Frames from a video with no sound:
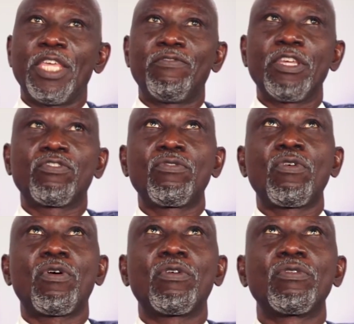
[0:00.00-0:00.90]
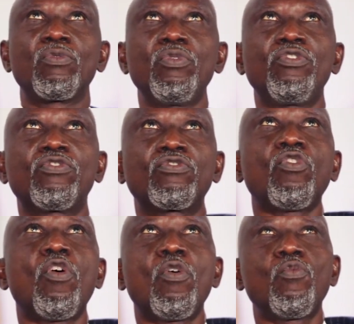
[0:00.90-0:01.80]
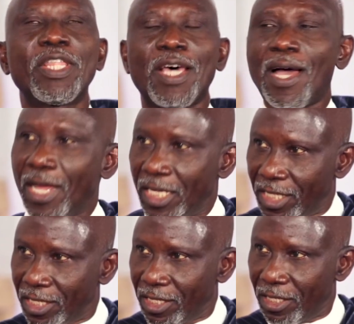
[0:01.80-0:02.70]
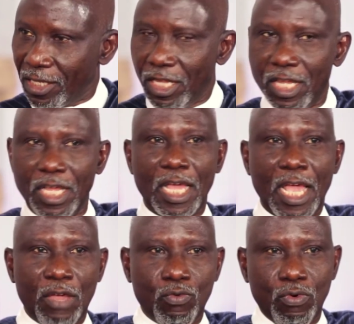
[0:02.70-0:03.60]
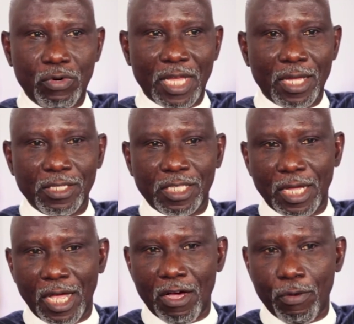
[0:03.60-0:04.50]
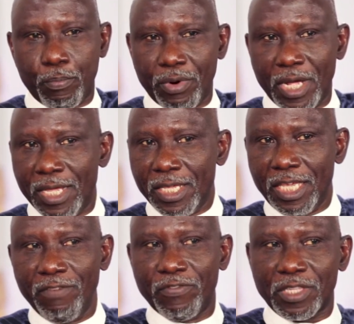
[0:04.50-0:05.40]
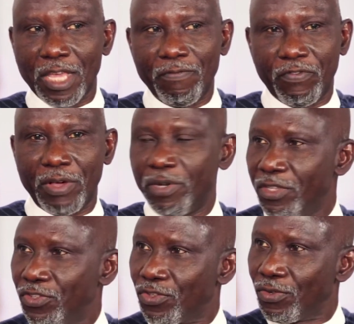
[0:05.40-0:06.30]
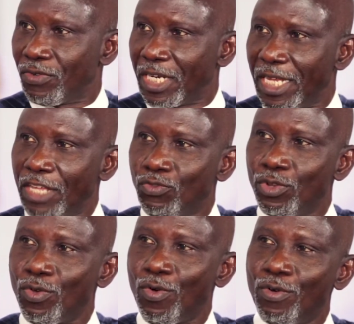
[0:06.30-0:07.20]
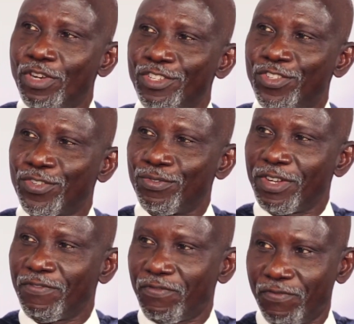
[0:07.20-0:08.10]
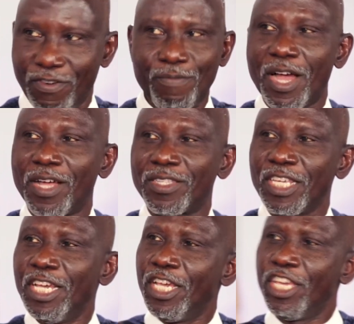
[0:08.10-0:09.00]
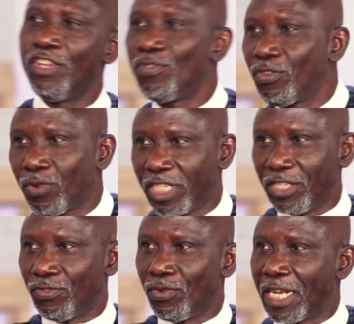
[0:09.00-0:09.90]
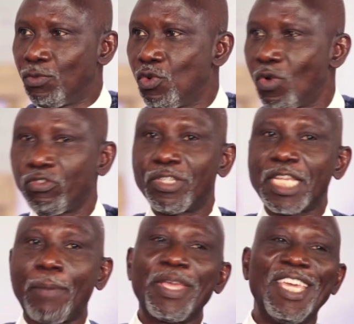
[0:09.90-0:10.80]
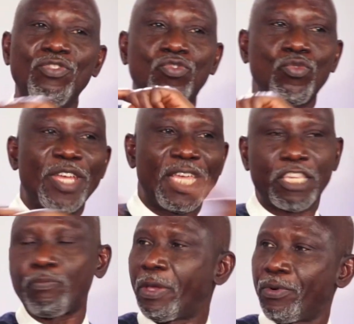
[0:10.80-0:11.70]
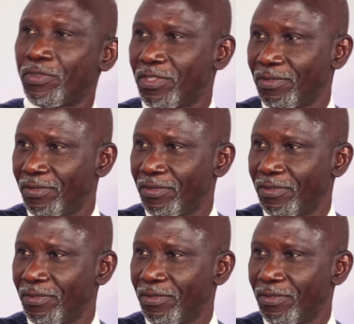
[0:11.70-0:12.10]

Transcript: if this God who is so with us and who would answer our prayer and give some families children is withholding children from us, he knows what he's doing. And we want to tap into his purpose.